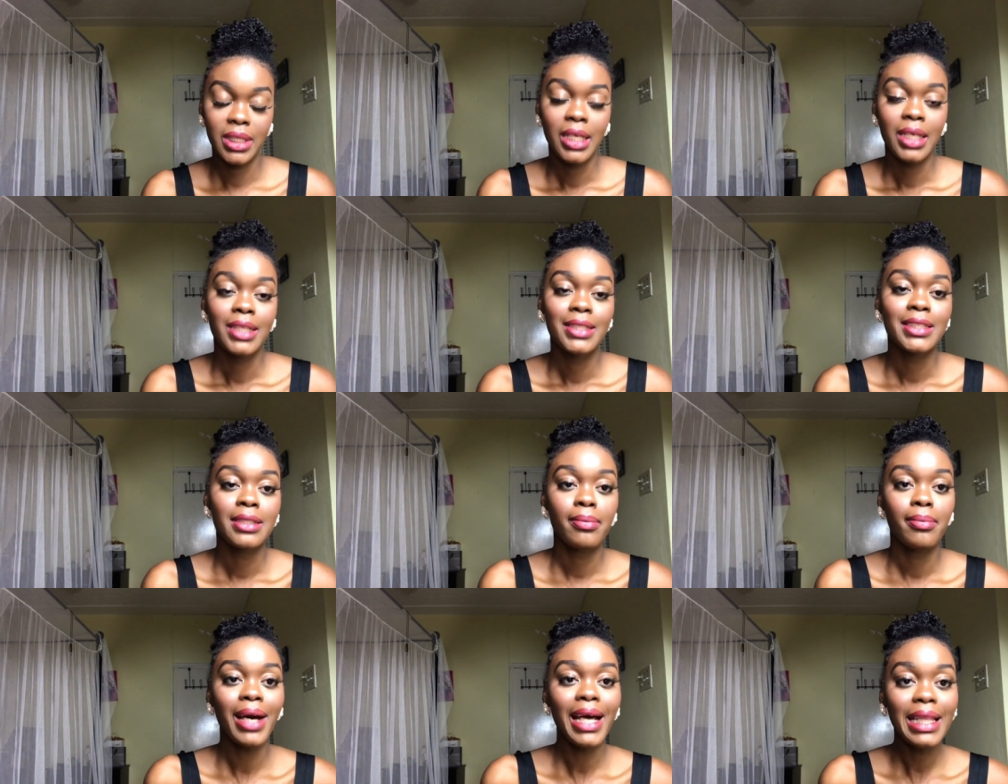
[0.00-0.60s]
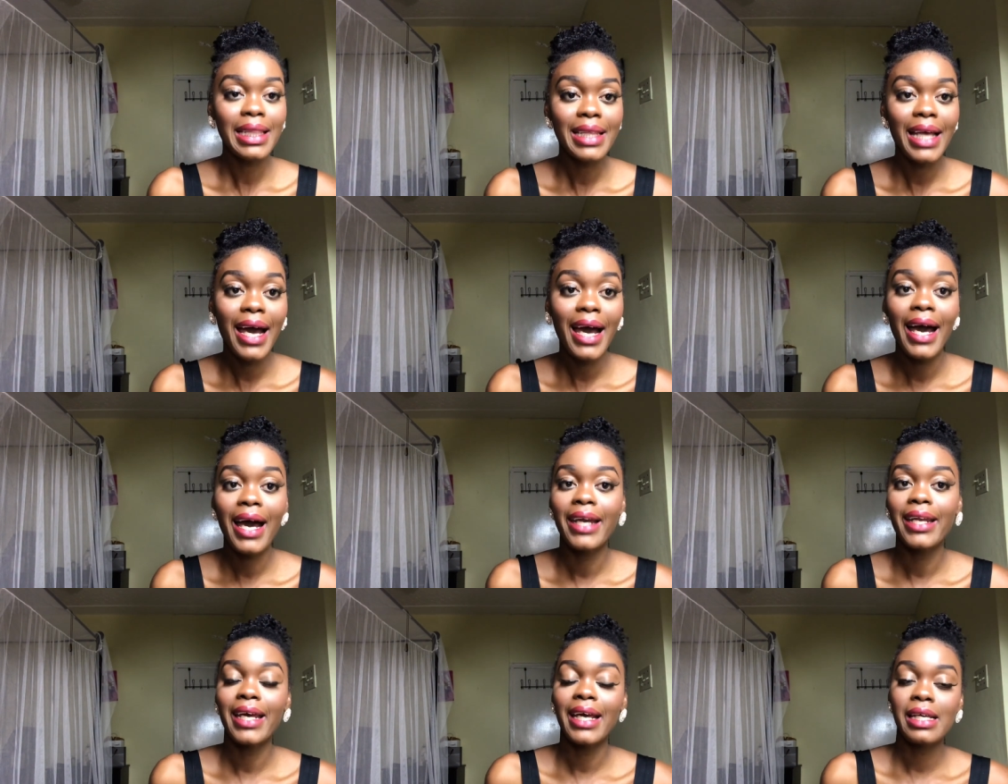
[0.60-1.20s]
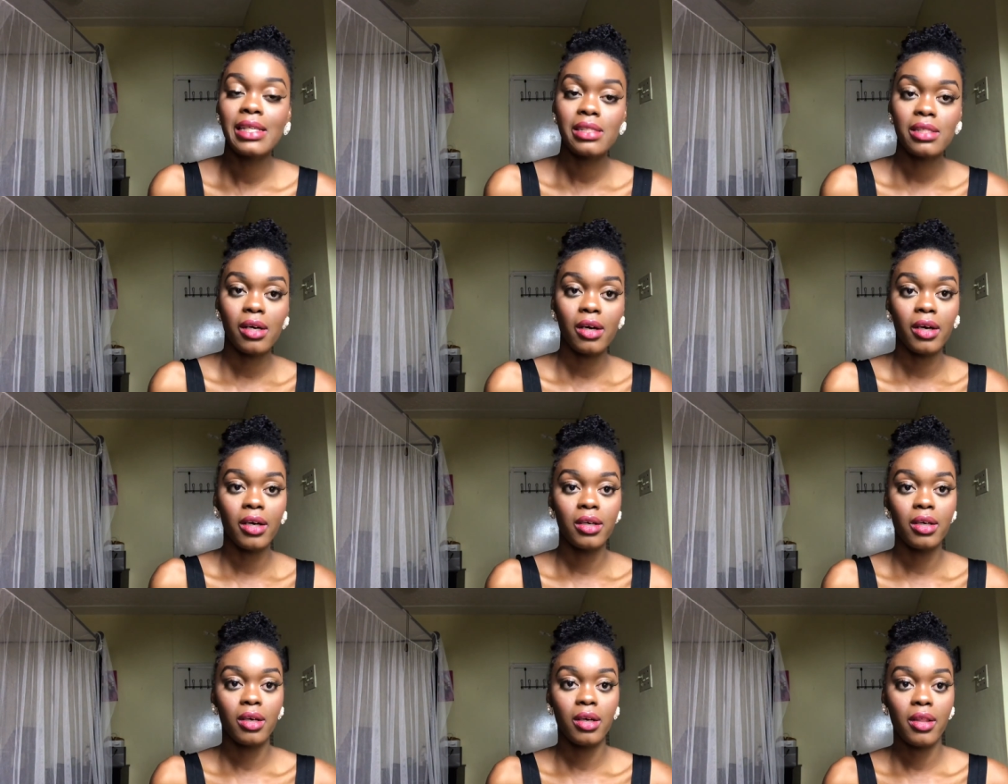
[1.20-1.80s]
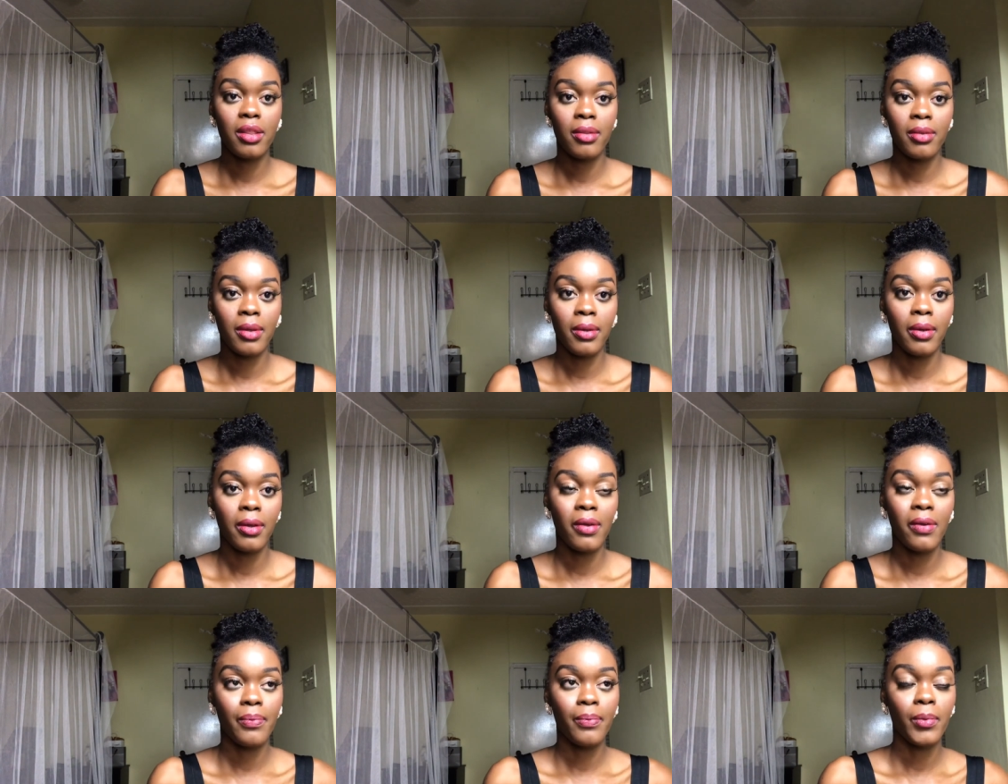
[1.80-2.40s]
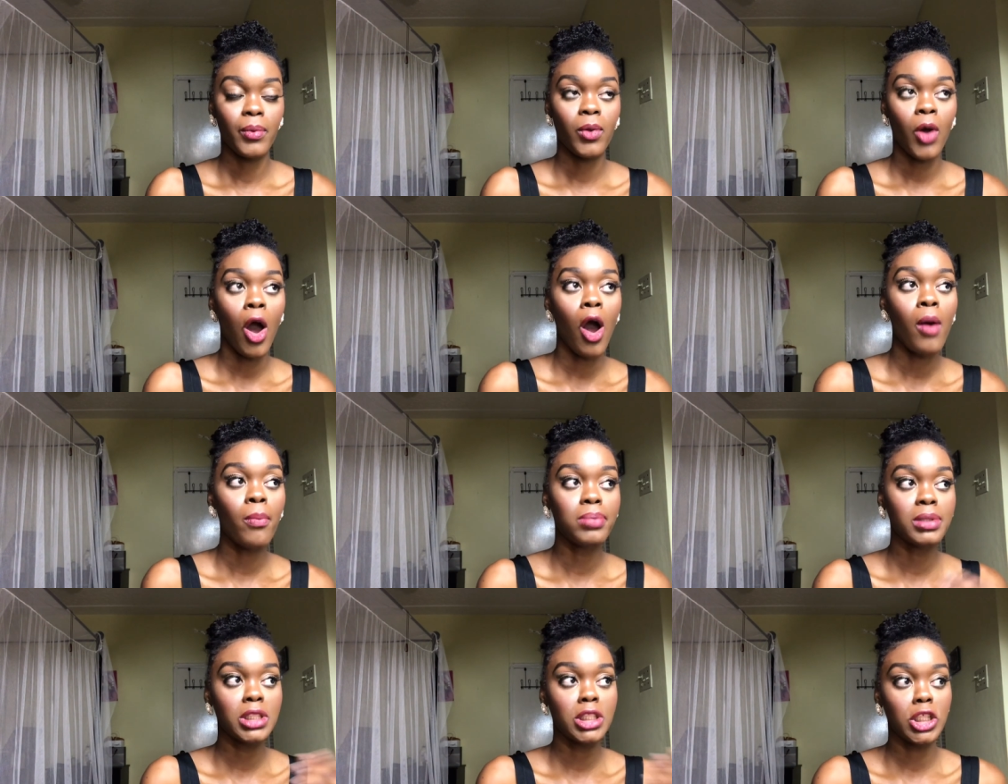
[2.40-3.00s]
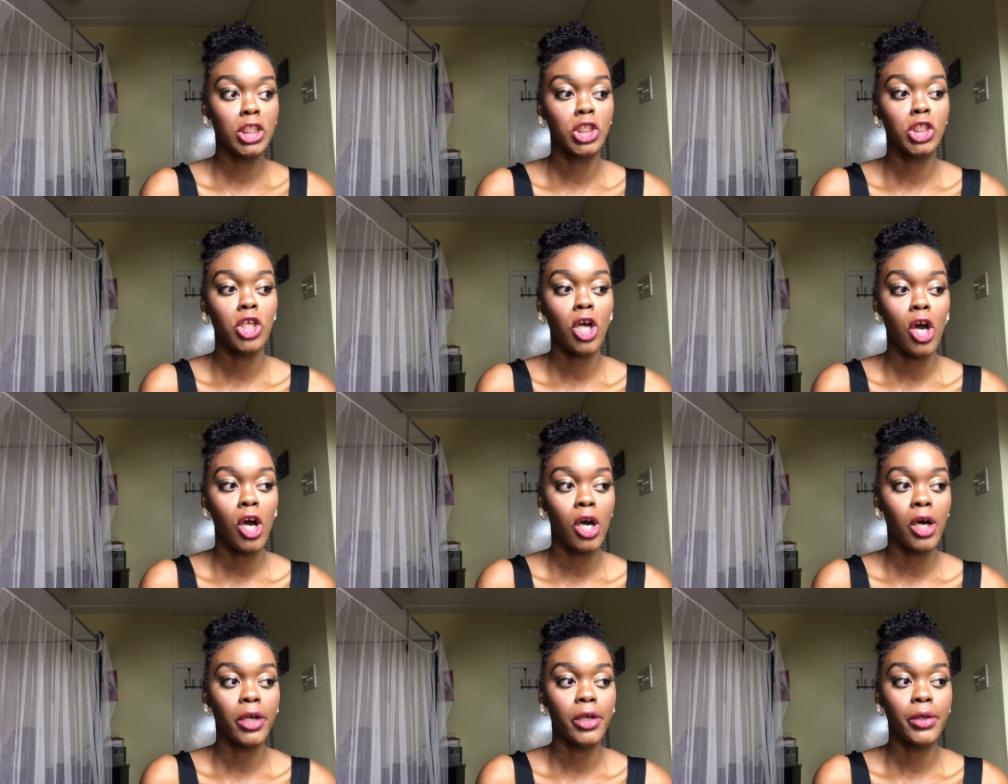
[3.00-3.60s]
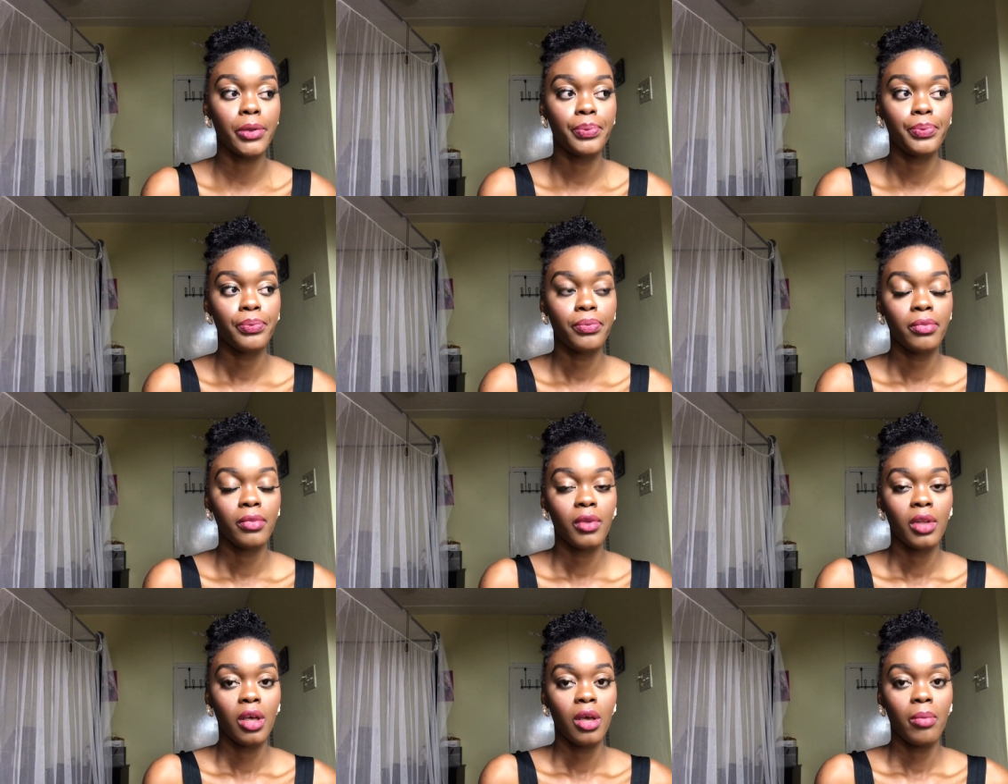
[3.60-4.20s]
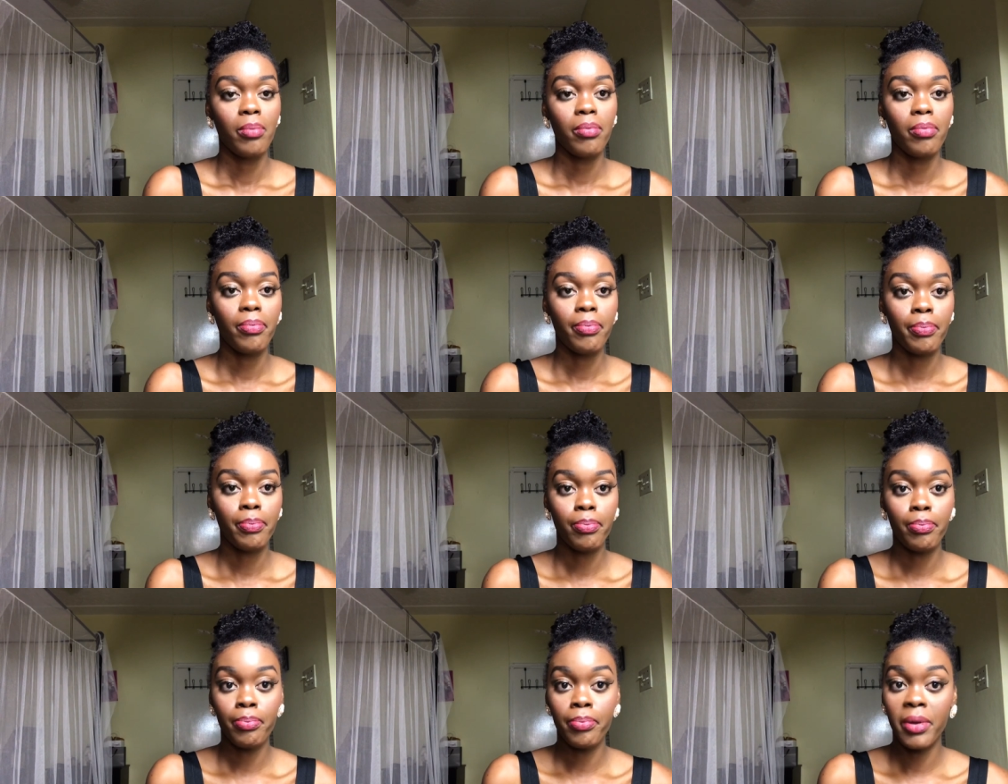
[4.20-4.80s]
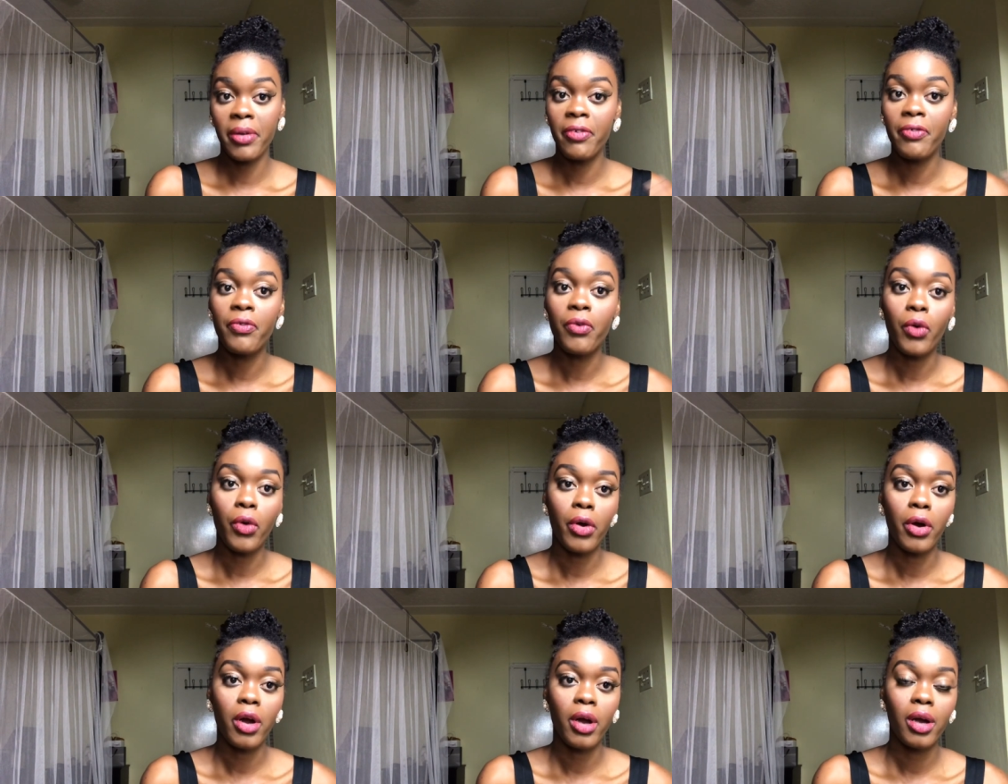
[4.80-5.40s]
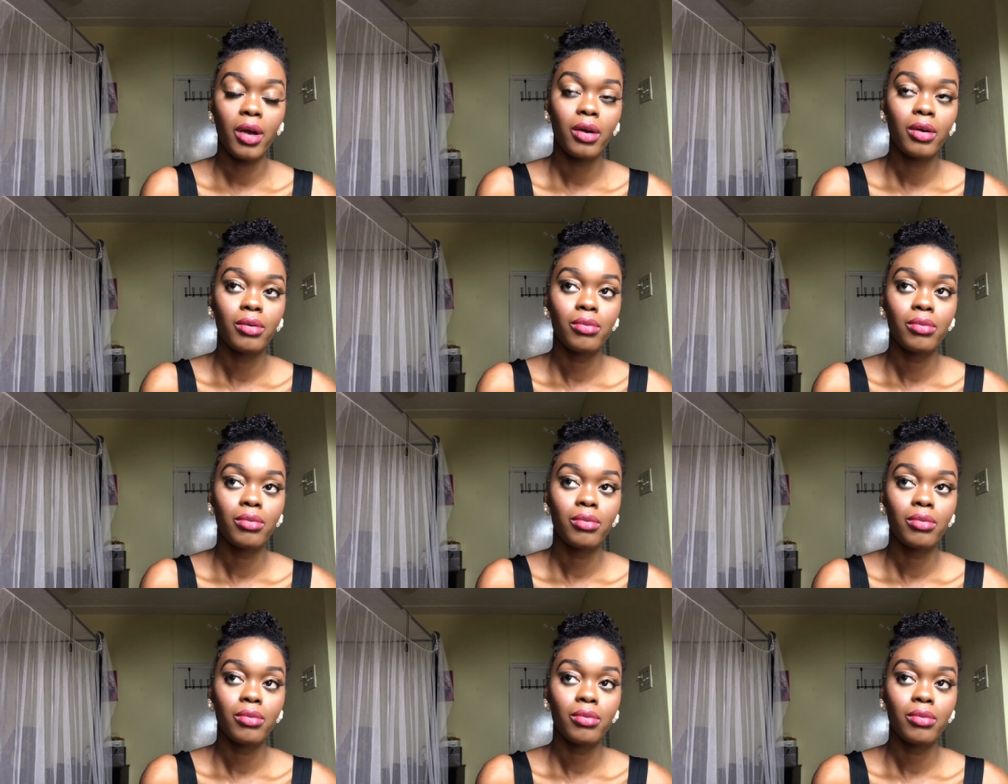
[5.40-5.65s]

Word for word: Samantha had entered the competition before.